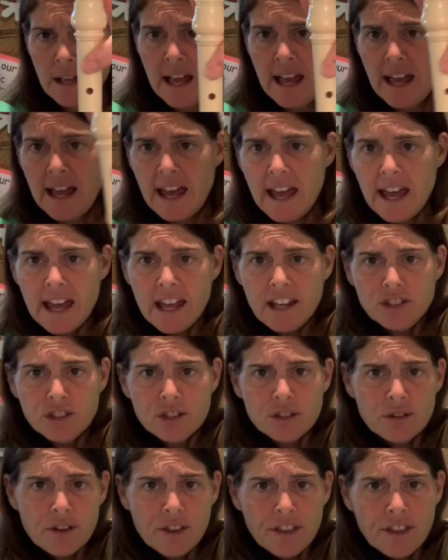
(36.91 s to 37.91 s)
and your
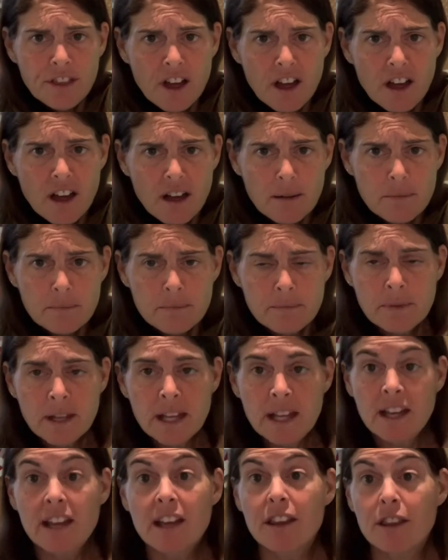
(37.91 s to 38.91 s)
thumb.
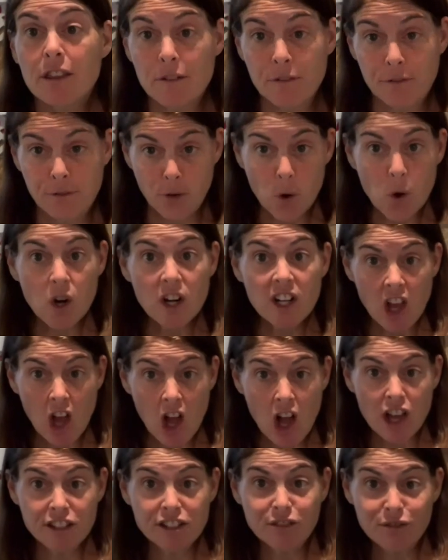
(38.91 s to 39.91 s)
The 4
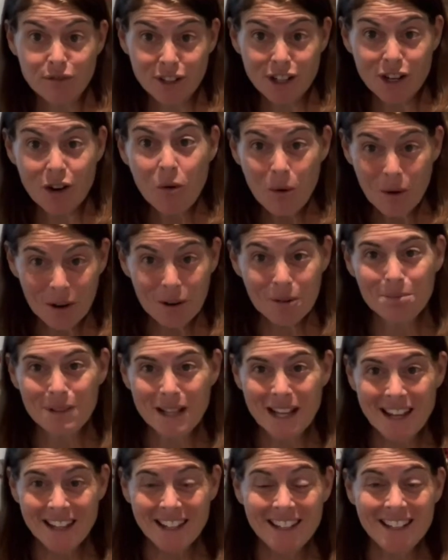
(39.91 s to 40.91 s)
laws of recorder
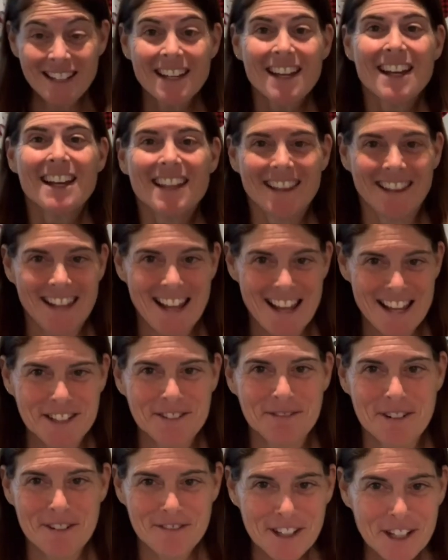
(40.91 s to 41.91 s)
playing. Let's
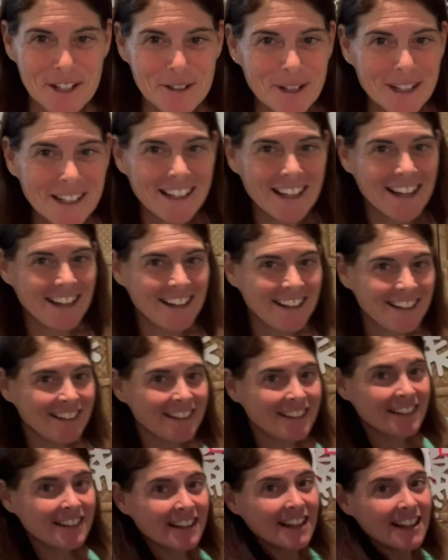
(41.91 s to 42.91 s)
review again.
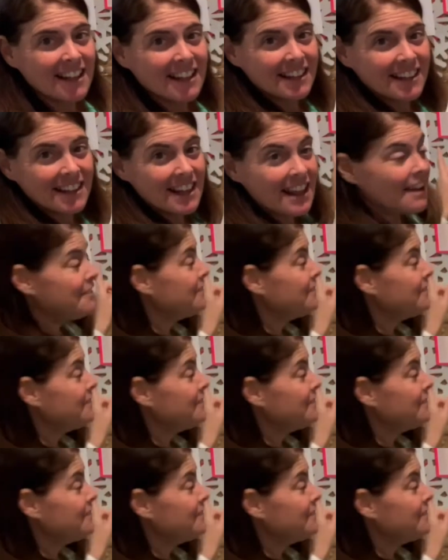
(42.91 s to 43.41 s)
Left